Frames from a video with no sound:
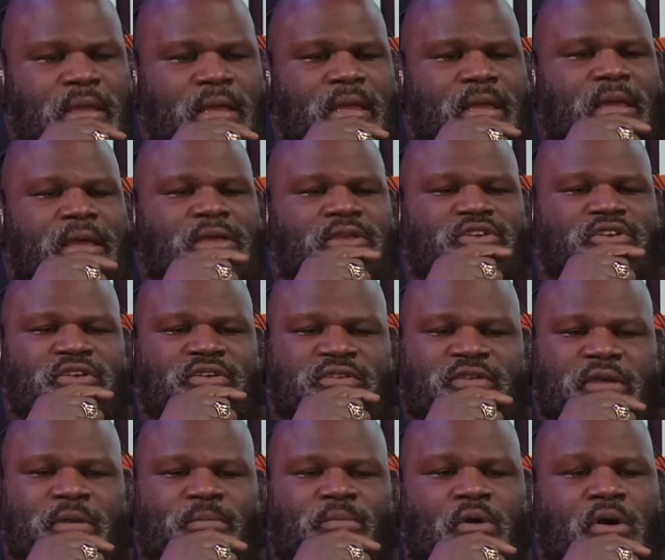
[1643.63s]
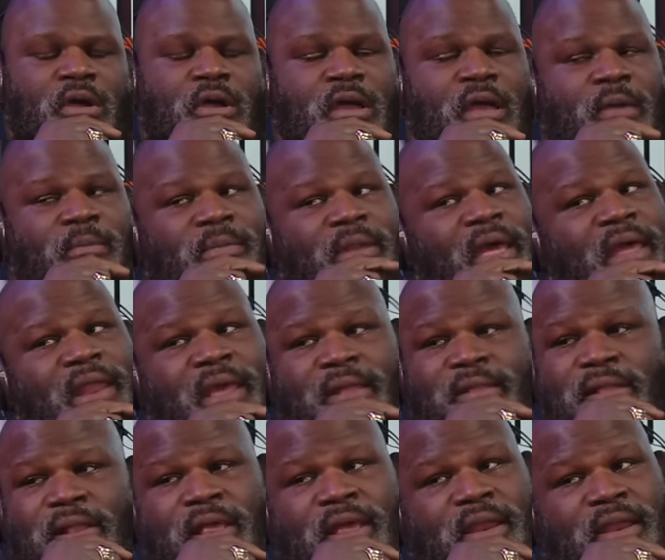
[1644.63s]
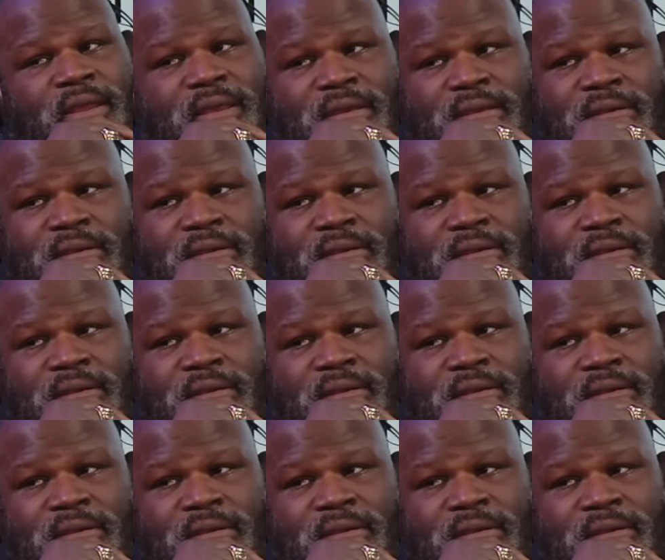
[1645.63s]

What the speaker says: And she said, Mark, I'm not athletic.